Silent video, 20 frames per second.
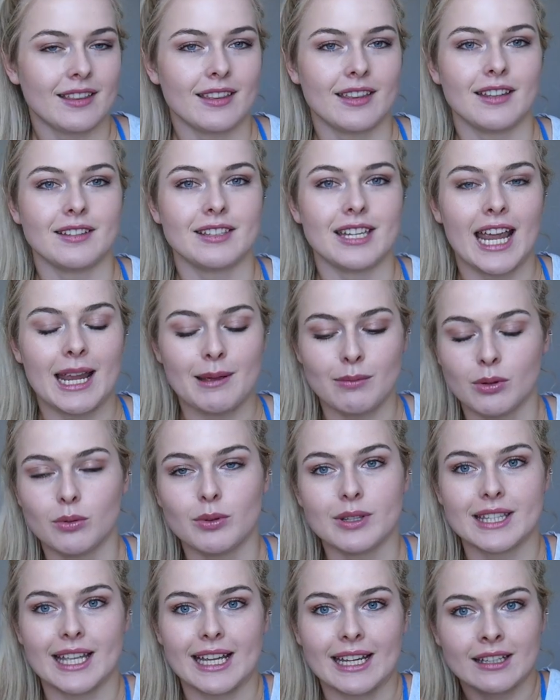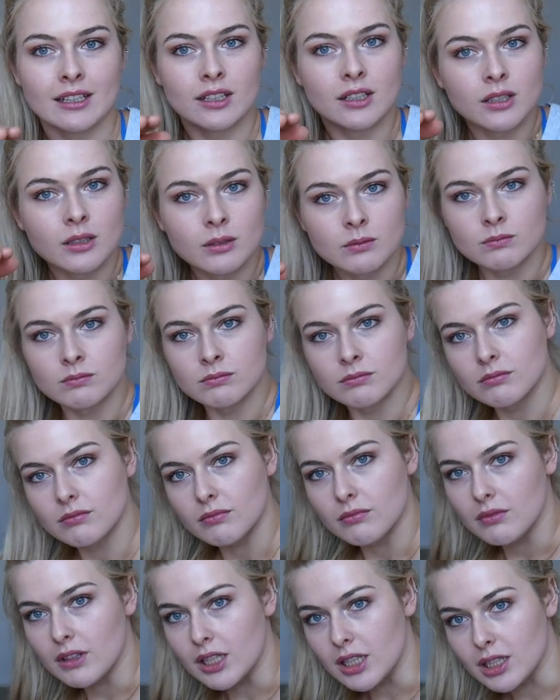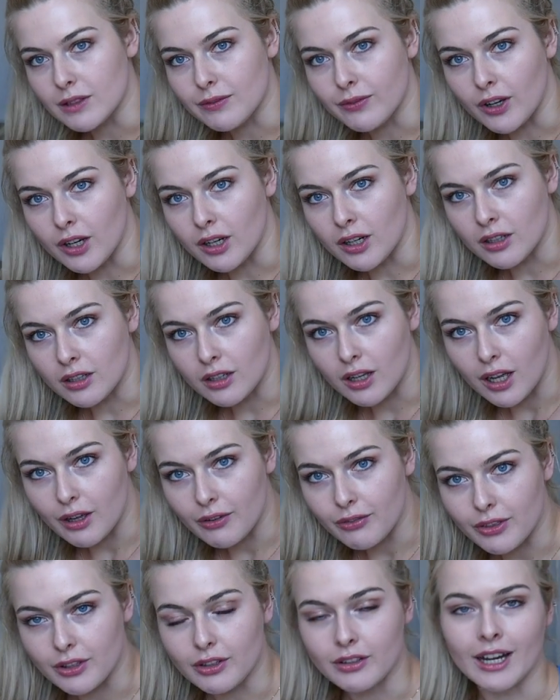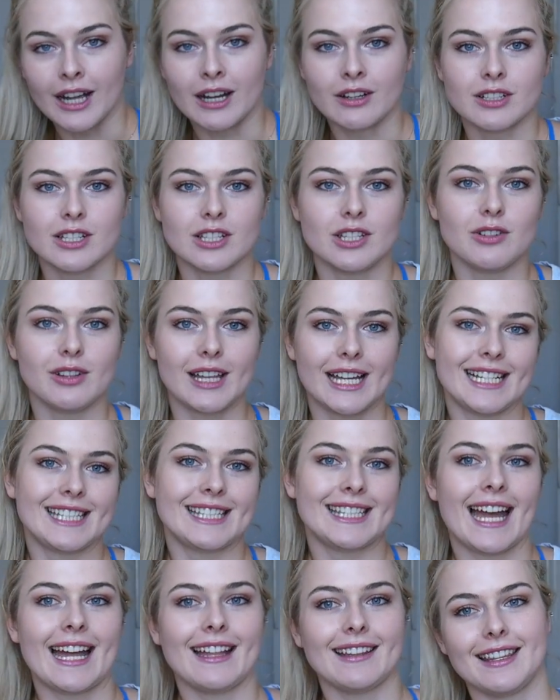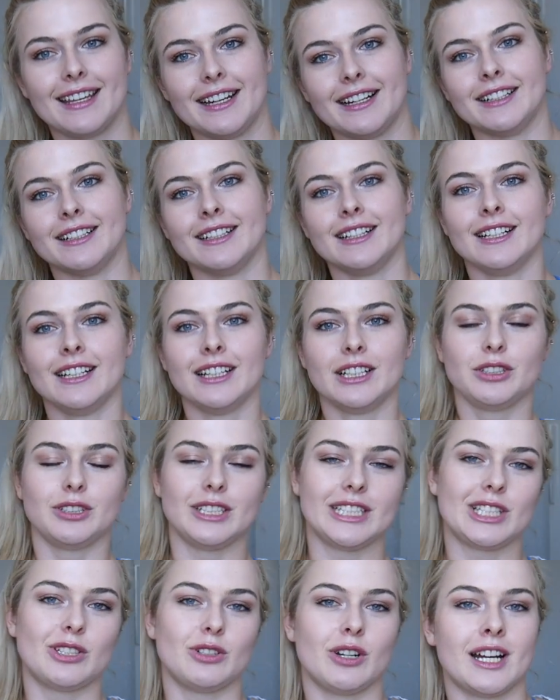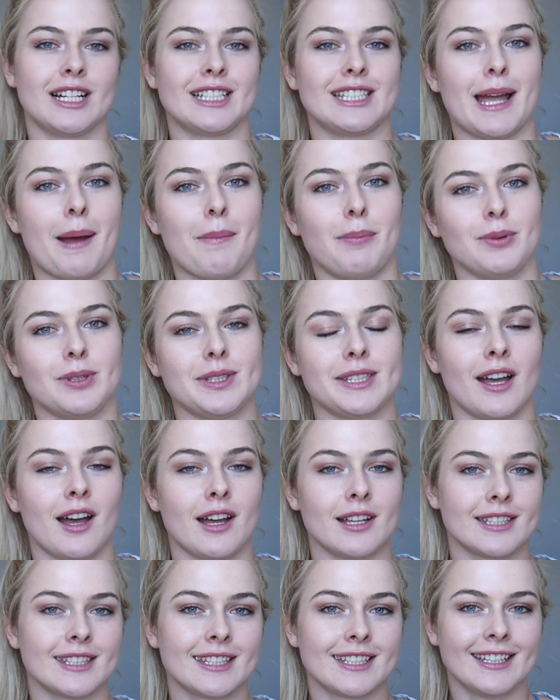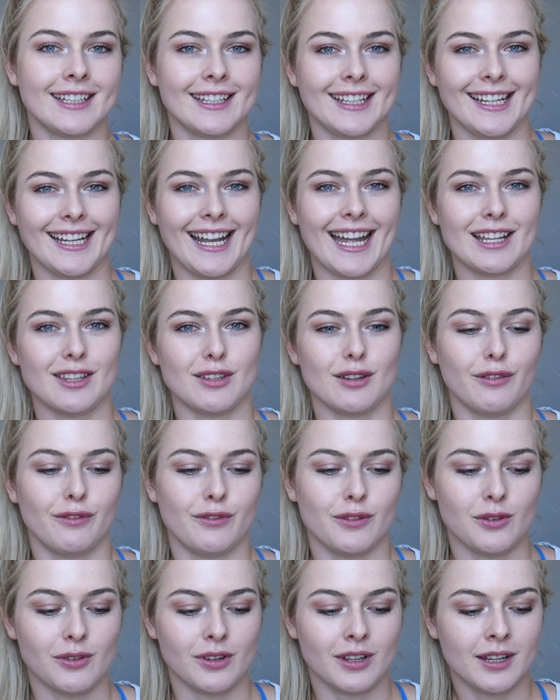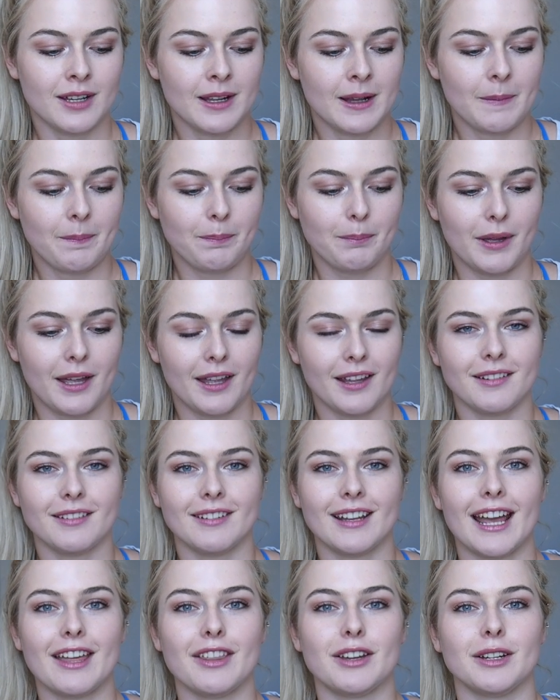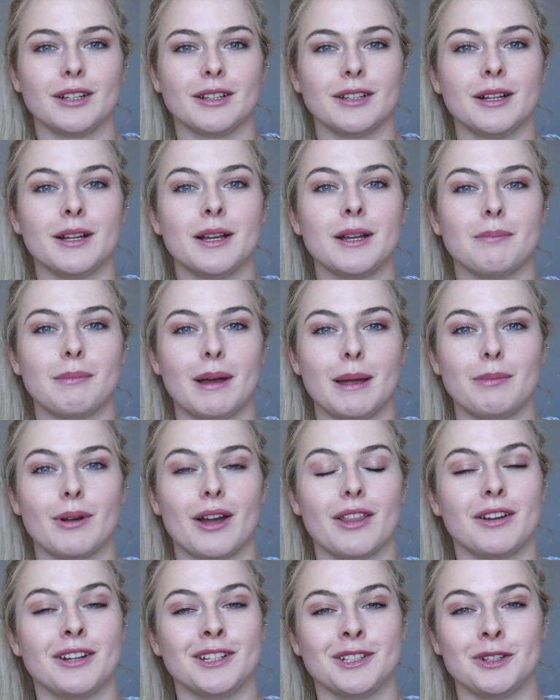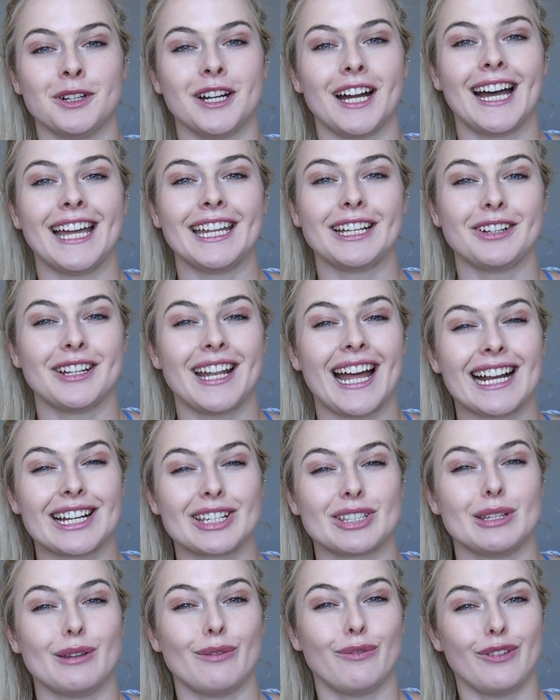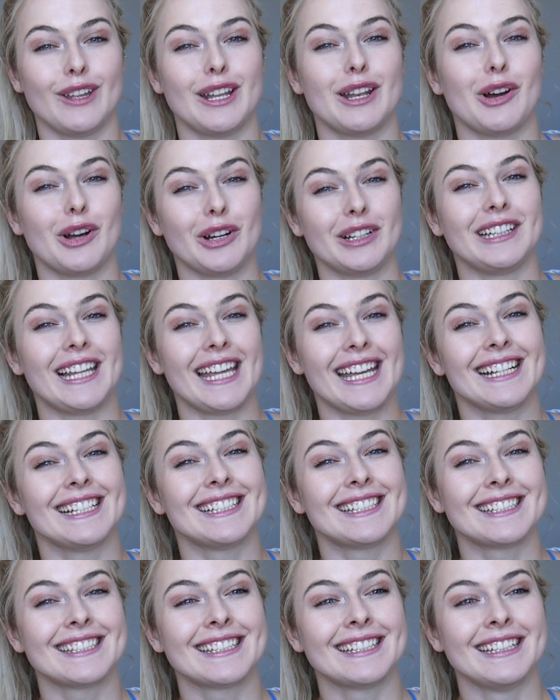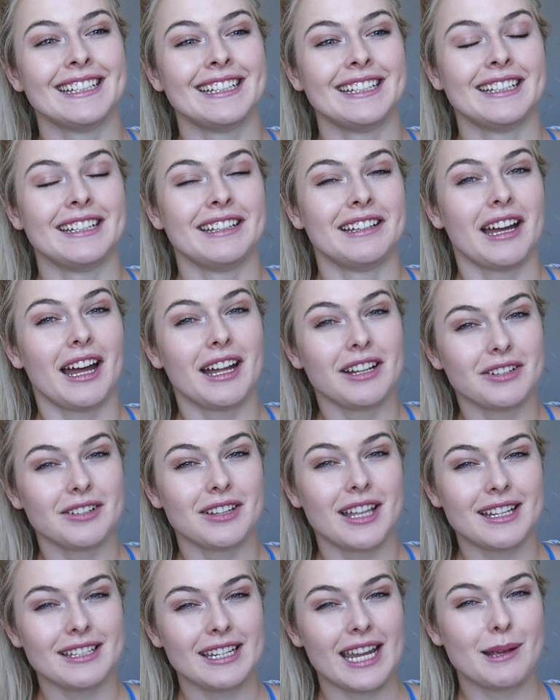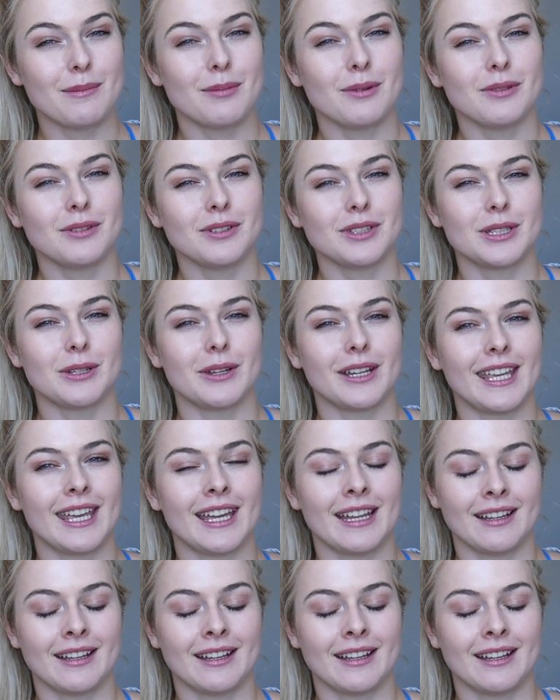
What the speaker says: The table was this far off the ground and you sat there crisscross applesauce and had your food, but neither my brother nor I could actually fit our legs under that table, so